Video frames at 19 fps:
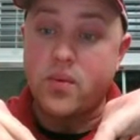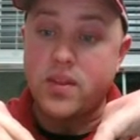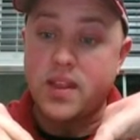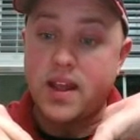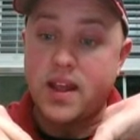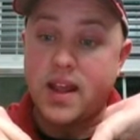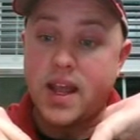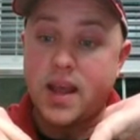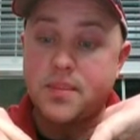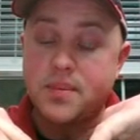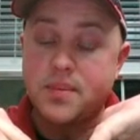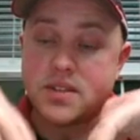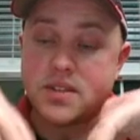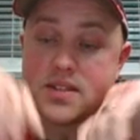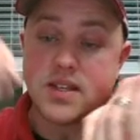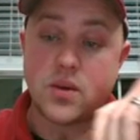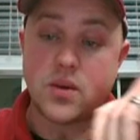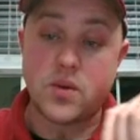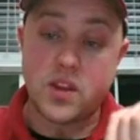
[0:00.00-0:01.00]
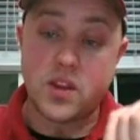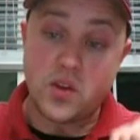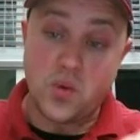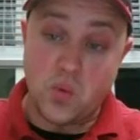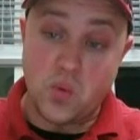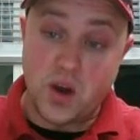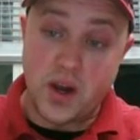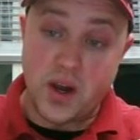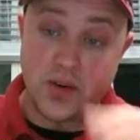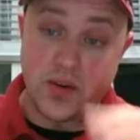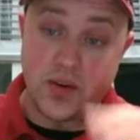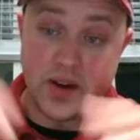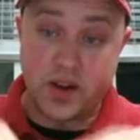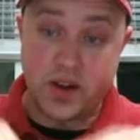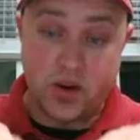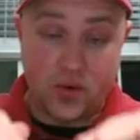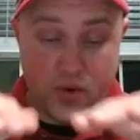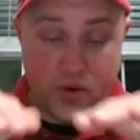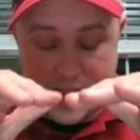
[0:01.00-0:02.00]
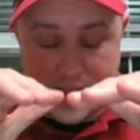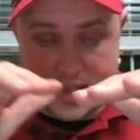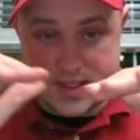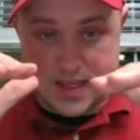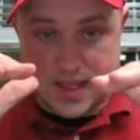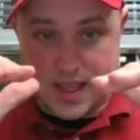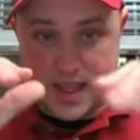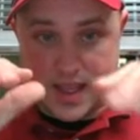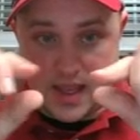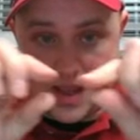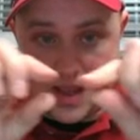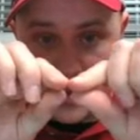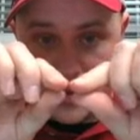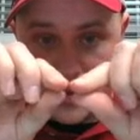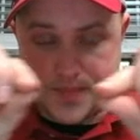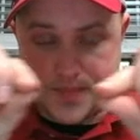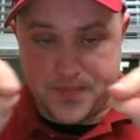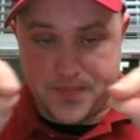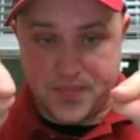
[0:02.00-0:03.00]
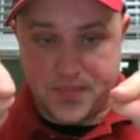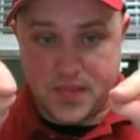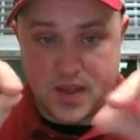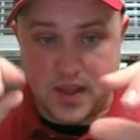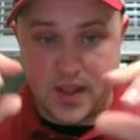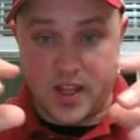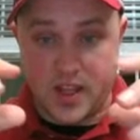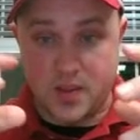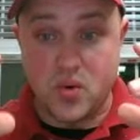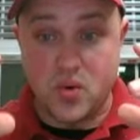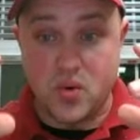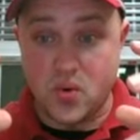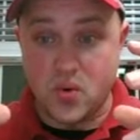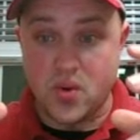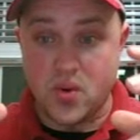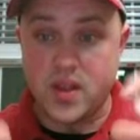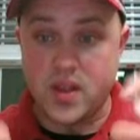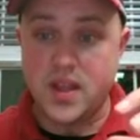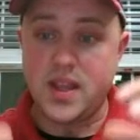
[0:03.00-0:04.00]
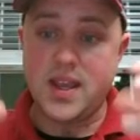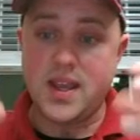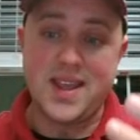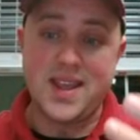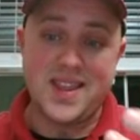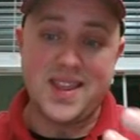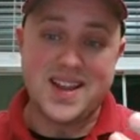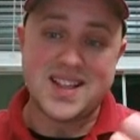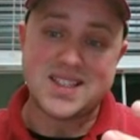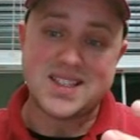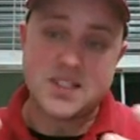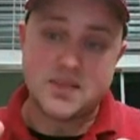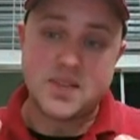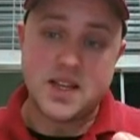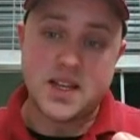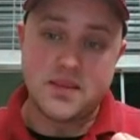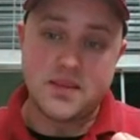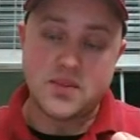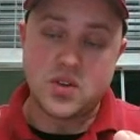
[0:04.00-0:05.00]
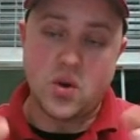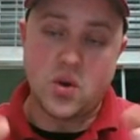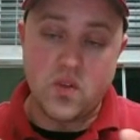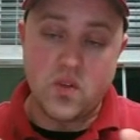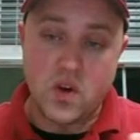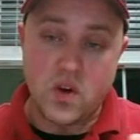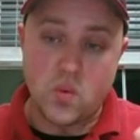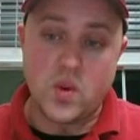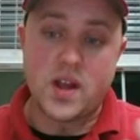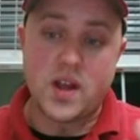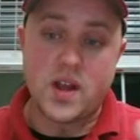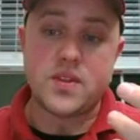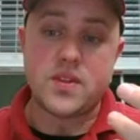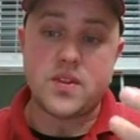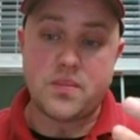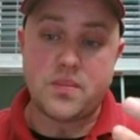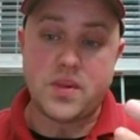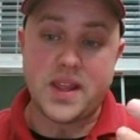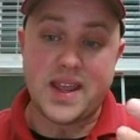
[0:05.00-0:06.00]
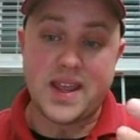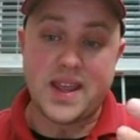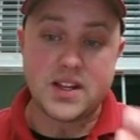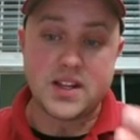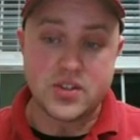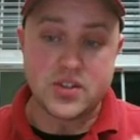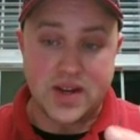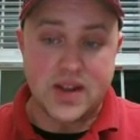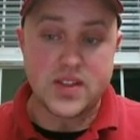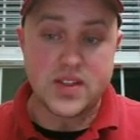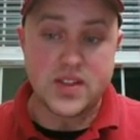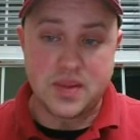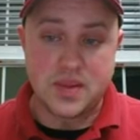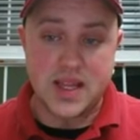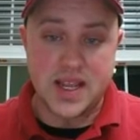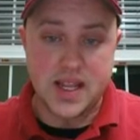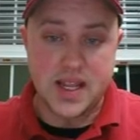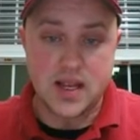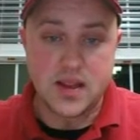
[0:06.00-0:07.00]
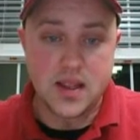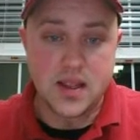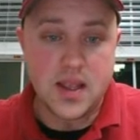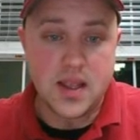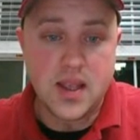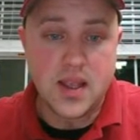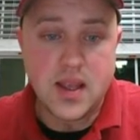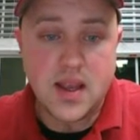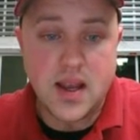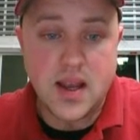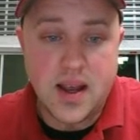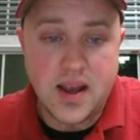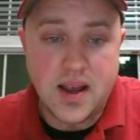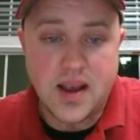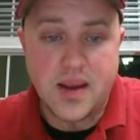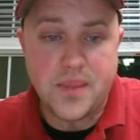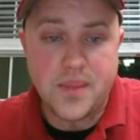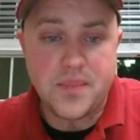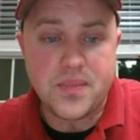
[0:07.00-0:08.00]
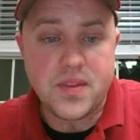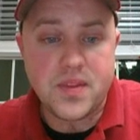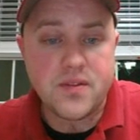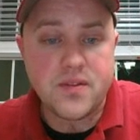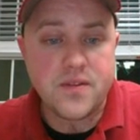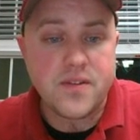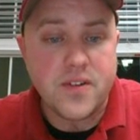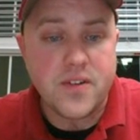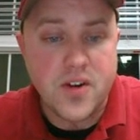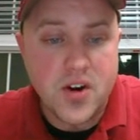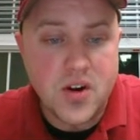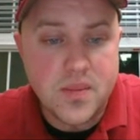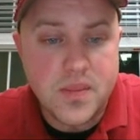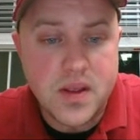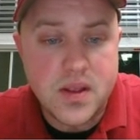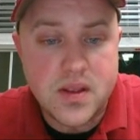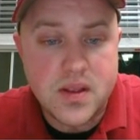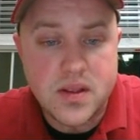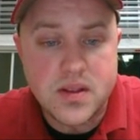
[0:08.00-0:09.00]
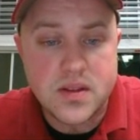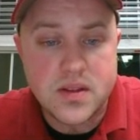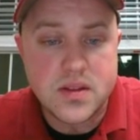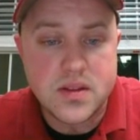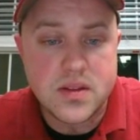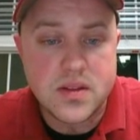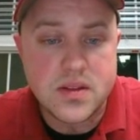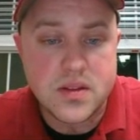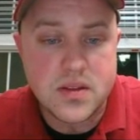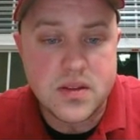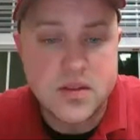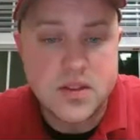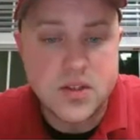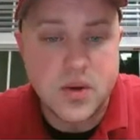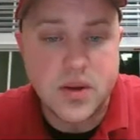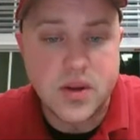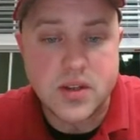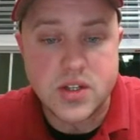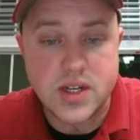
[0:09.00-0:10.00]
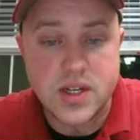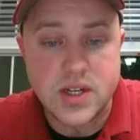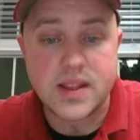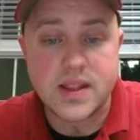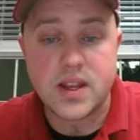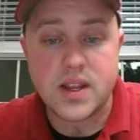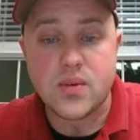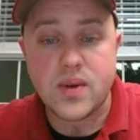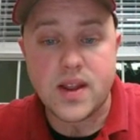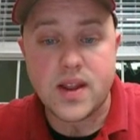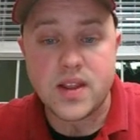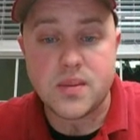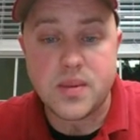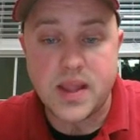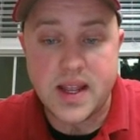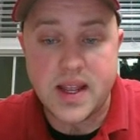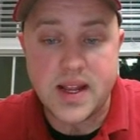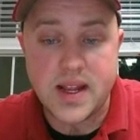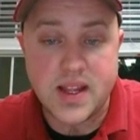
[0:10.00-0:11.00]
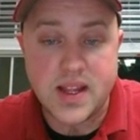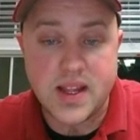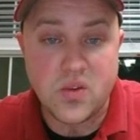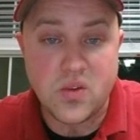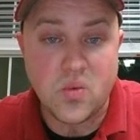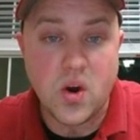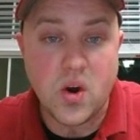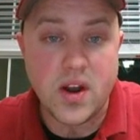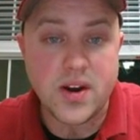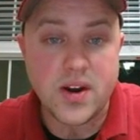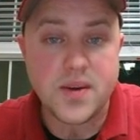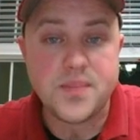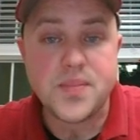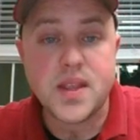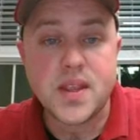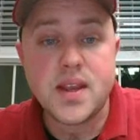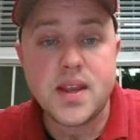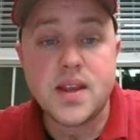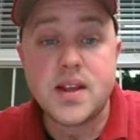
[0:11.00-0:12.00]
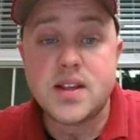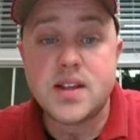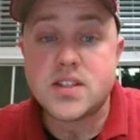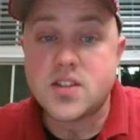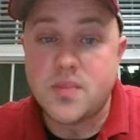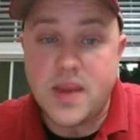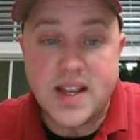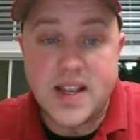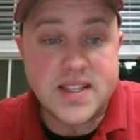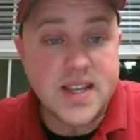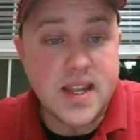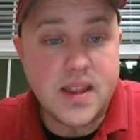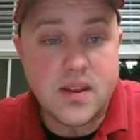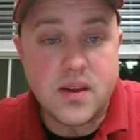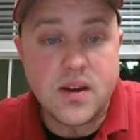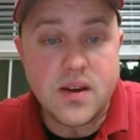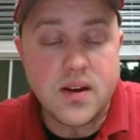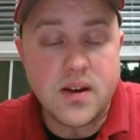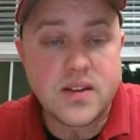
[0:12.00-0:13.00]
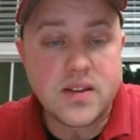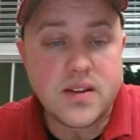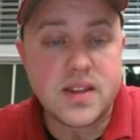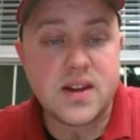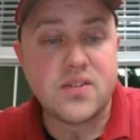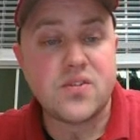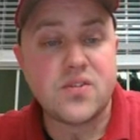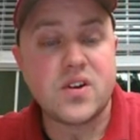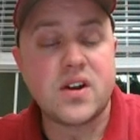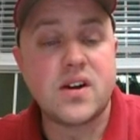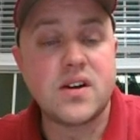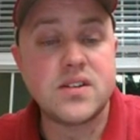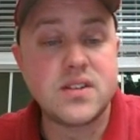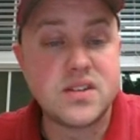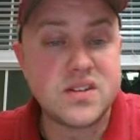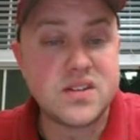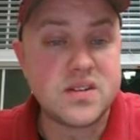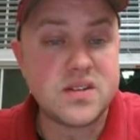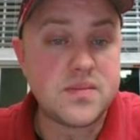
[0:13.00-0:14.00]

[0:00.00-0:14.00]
happens, is that when you water it, it creates like a pool, and that can sometimes overwhelm the plant and drown the plant. Firm soil gently around the plant and then the water. So maintain your garden that regards